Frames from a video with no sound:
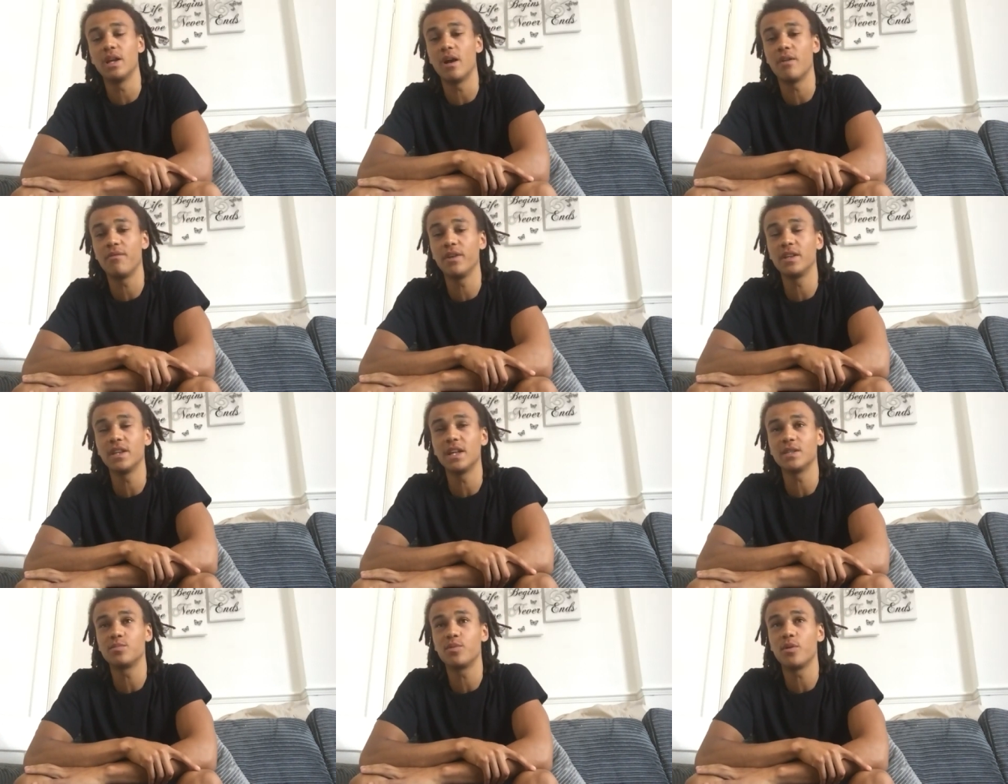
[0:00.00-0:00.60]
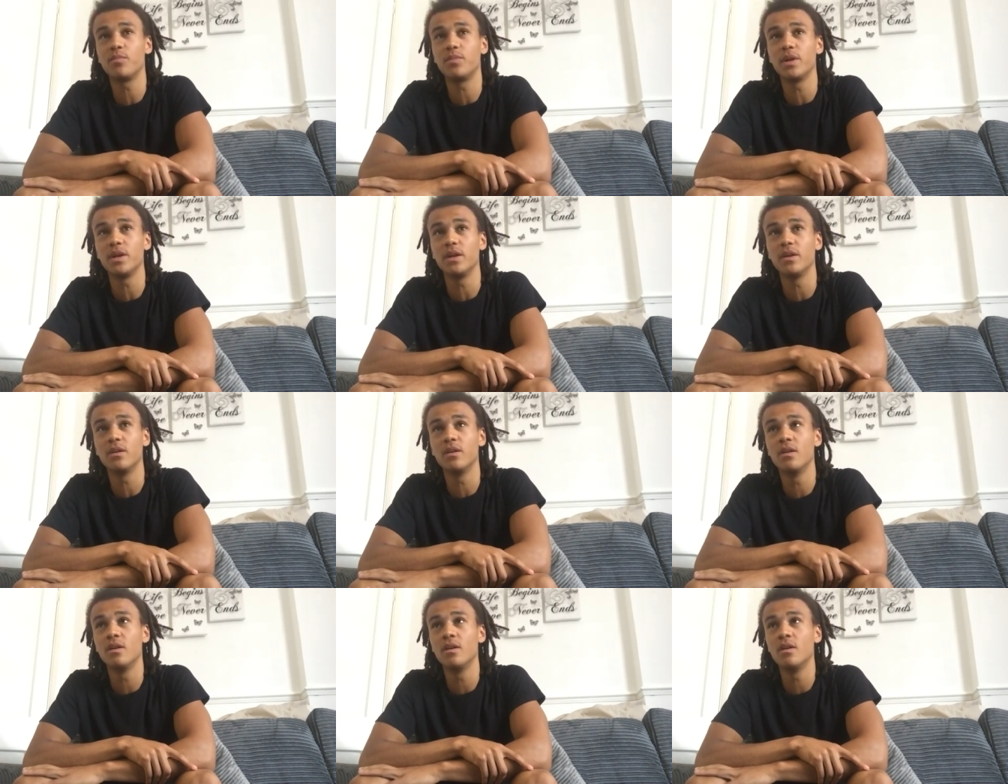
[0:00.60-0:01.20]
I think that's probably
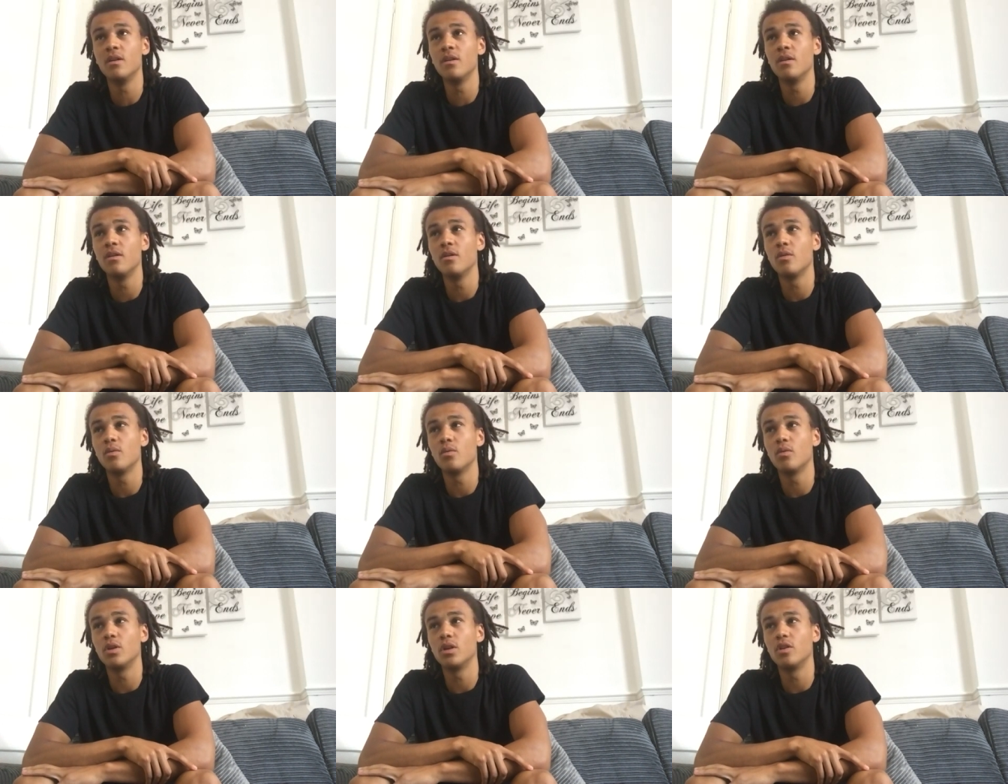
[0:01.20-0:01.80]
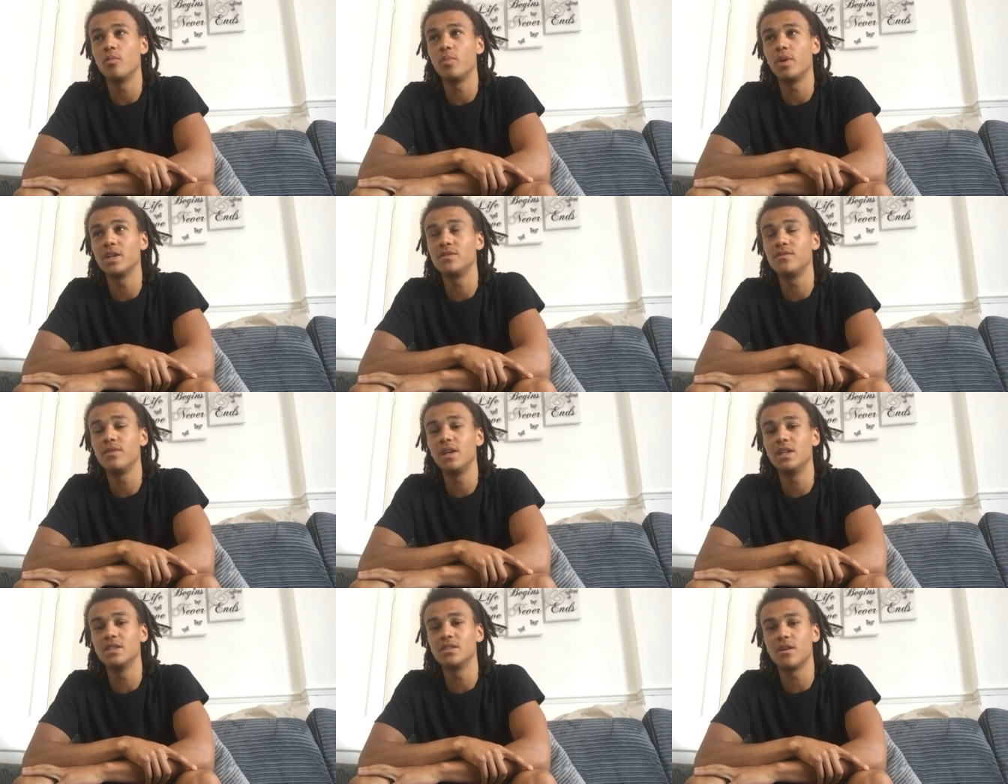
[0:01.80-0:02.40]
one of the best
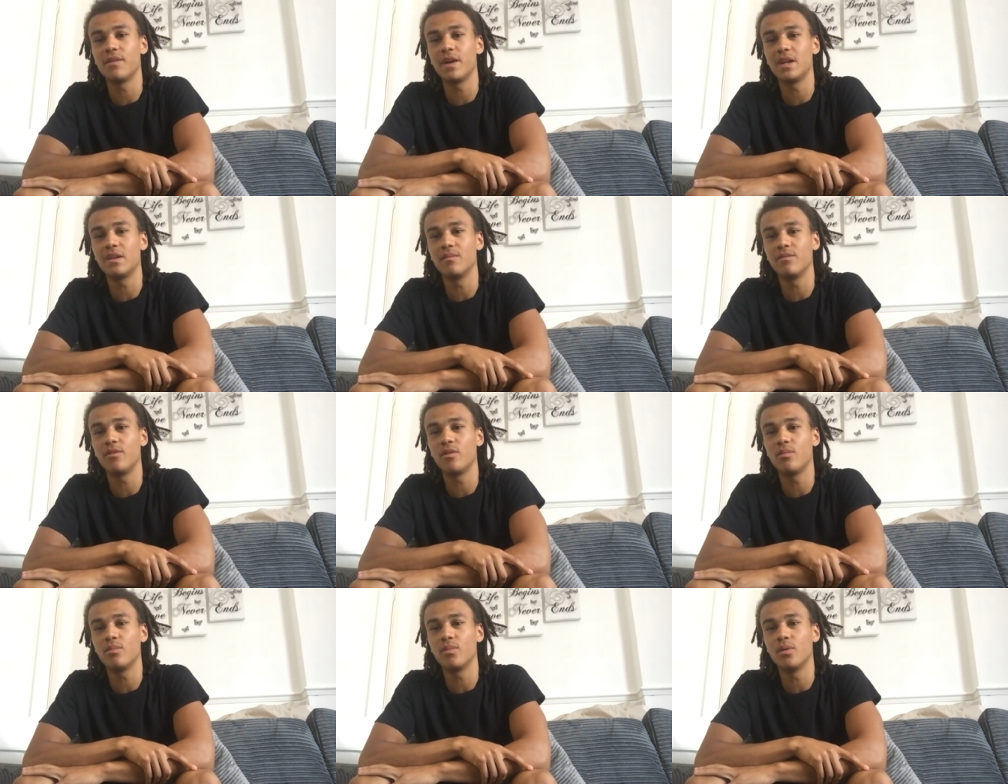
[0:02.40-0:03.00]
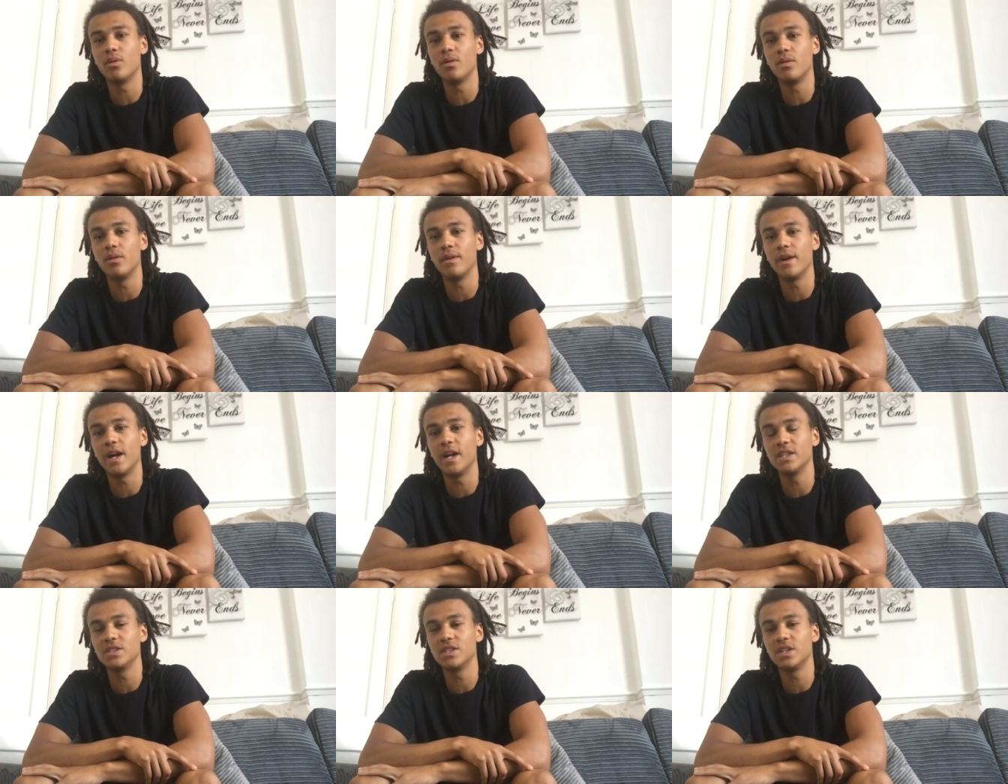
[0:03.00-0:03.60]
feelings I've had in football,
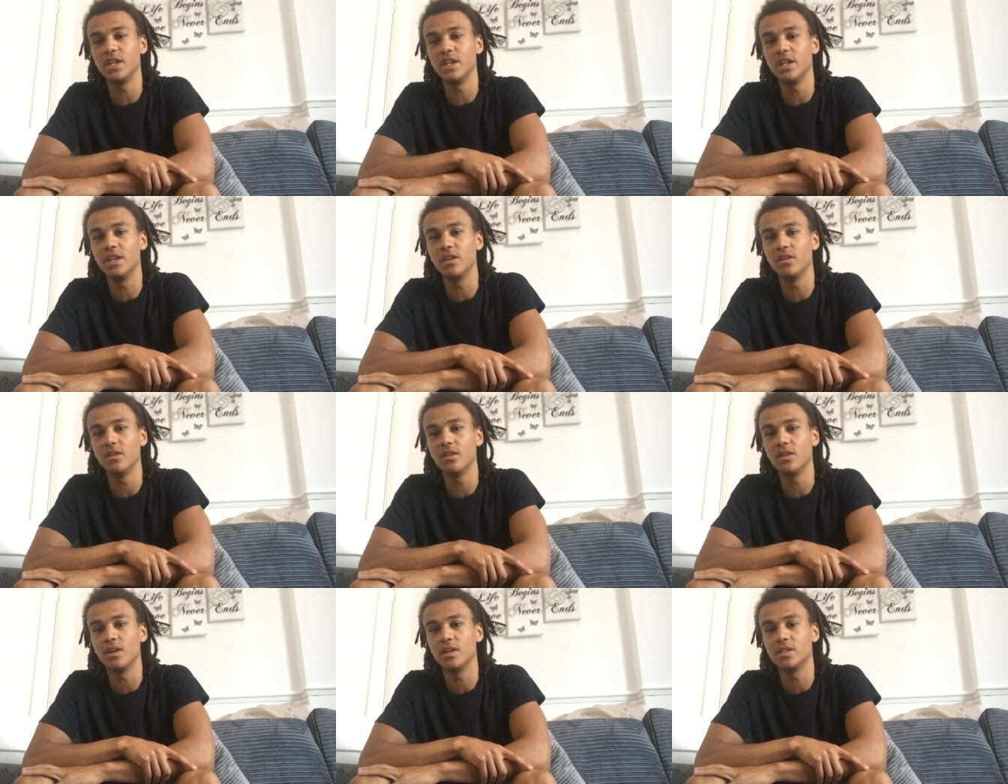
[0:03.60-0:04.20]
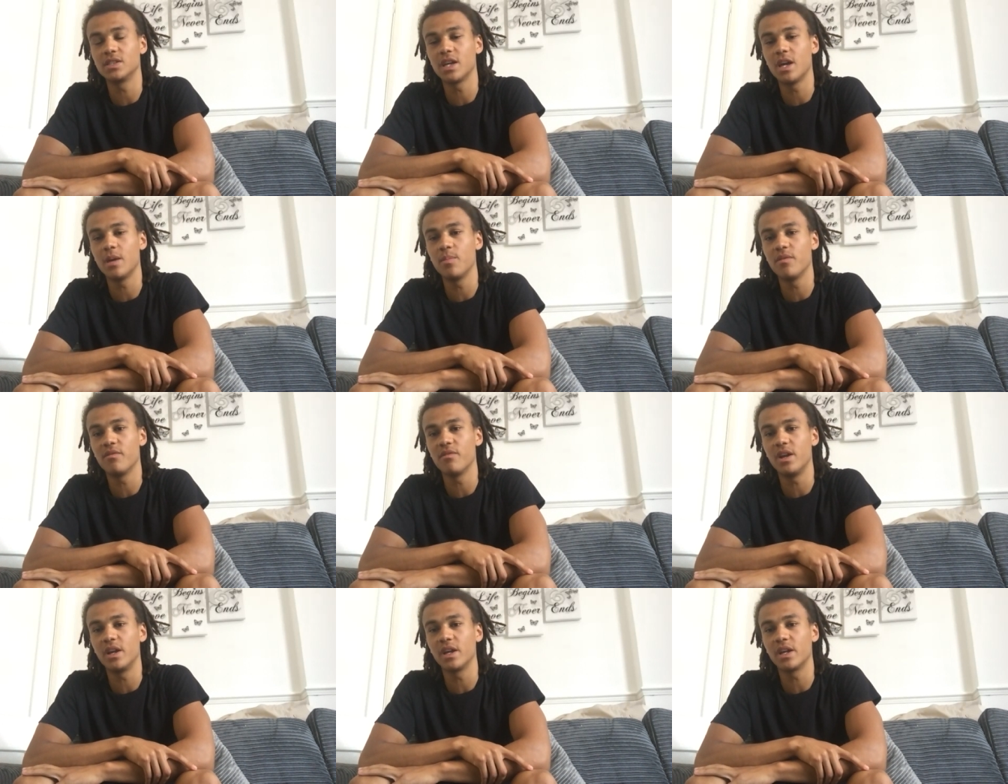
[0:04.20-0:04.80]
actually escaping
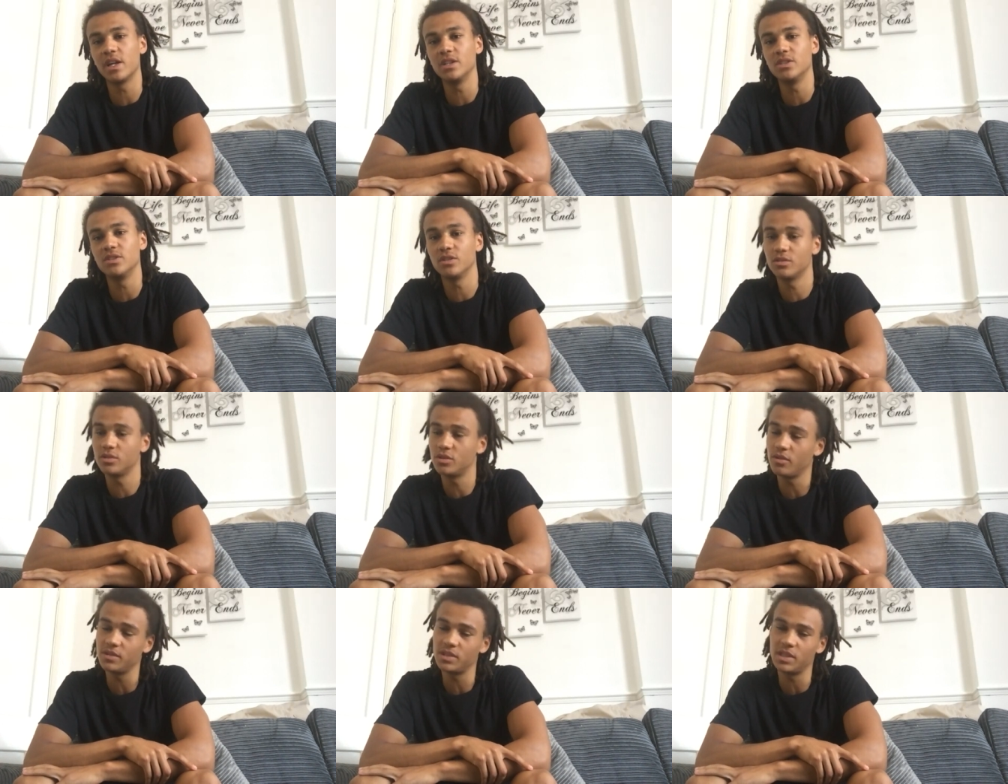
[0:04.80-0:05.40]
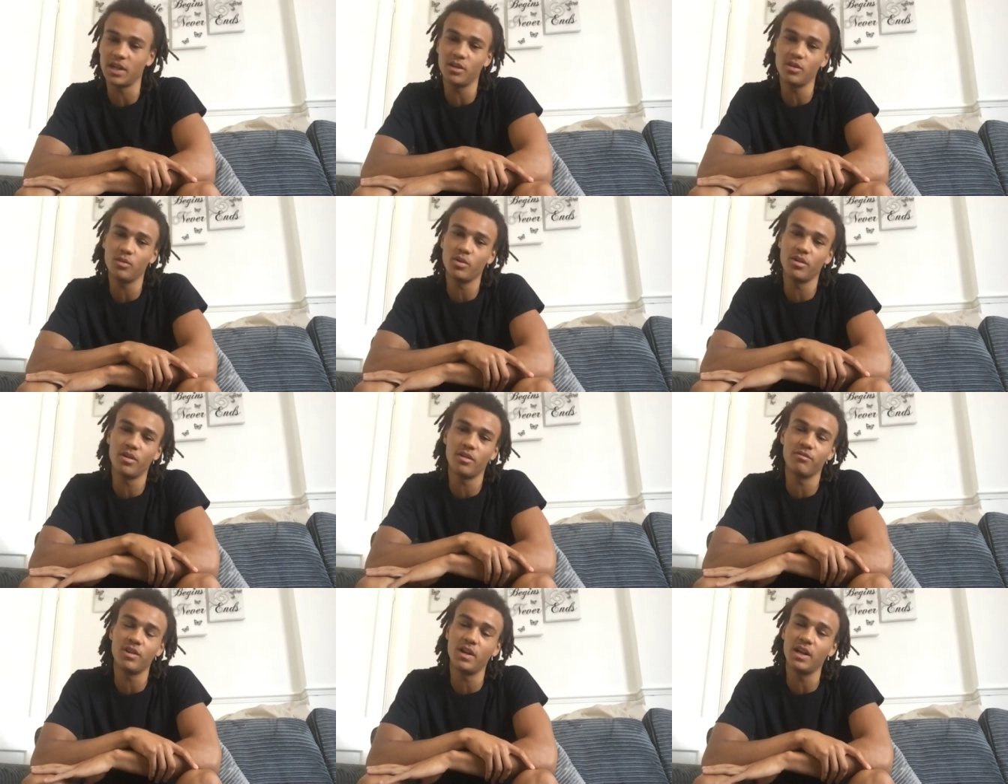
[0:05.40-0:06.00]
relegation. Because obviously I don't want
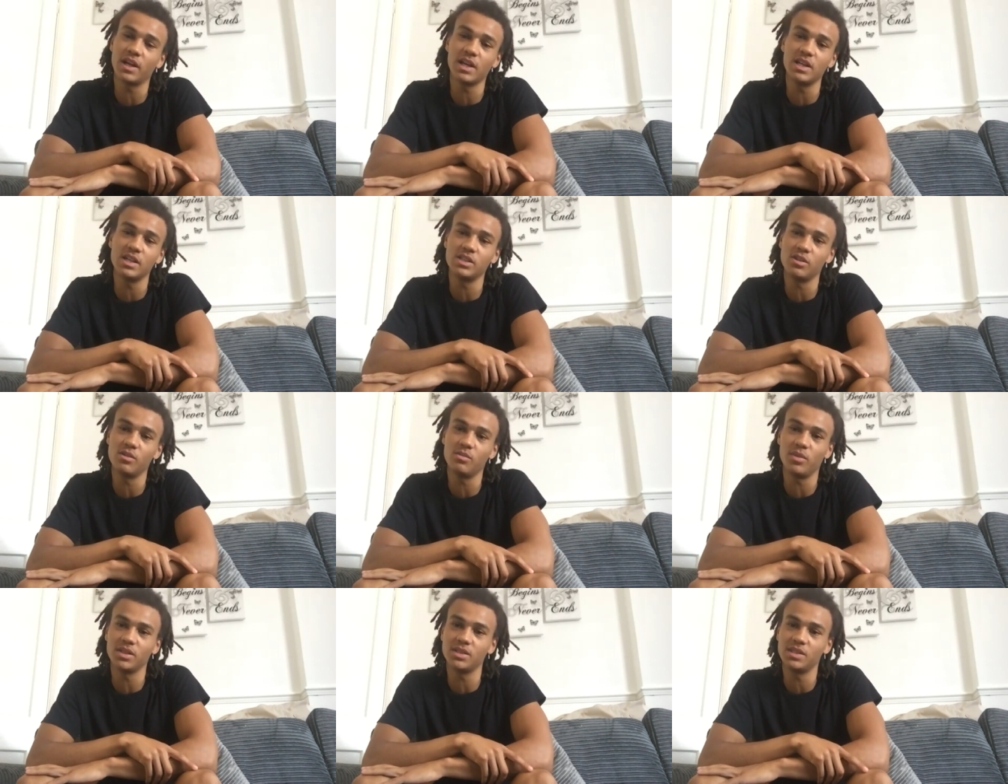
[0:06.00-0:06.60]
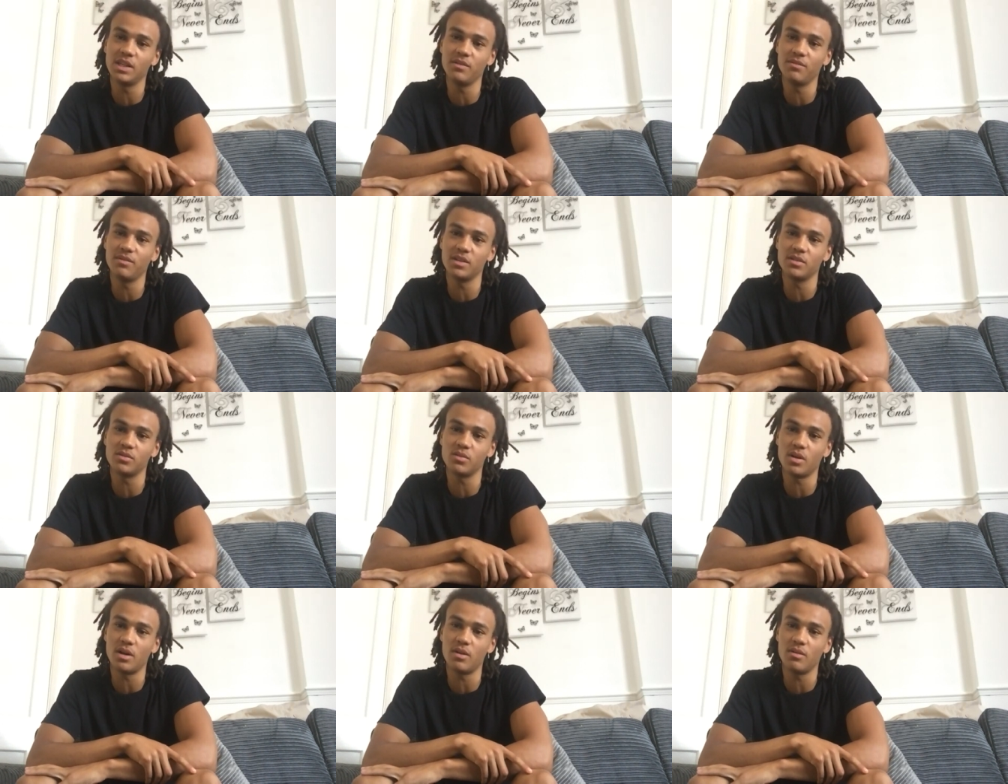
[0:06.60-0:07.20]
a relegation on my CV as
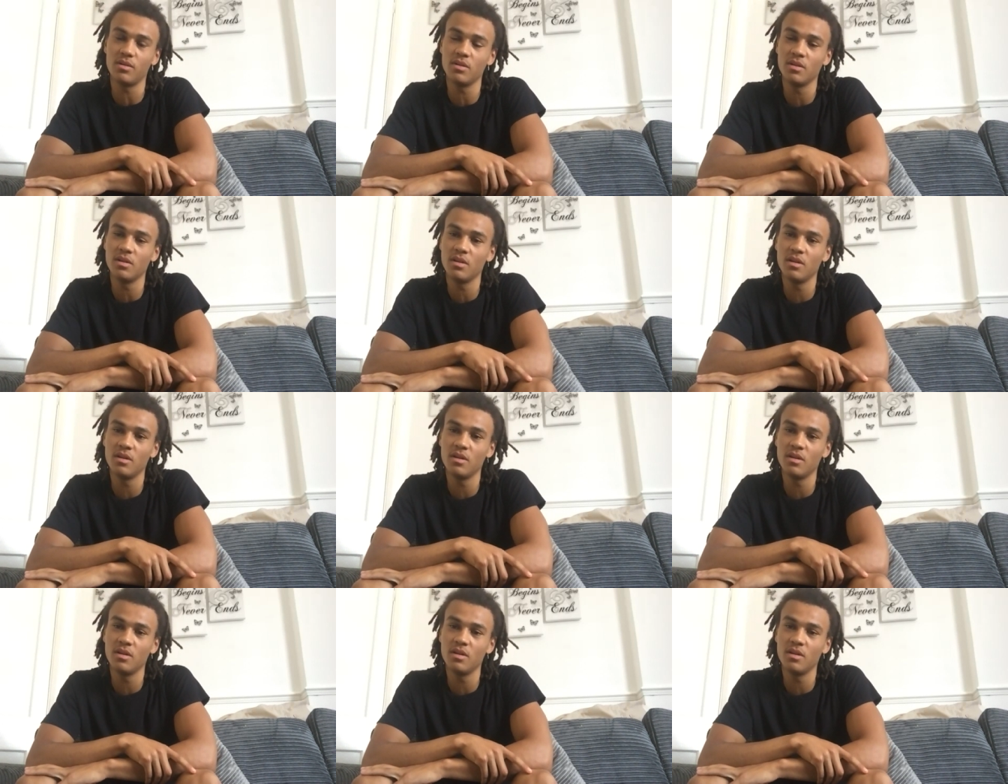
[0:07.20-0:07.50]
well.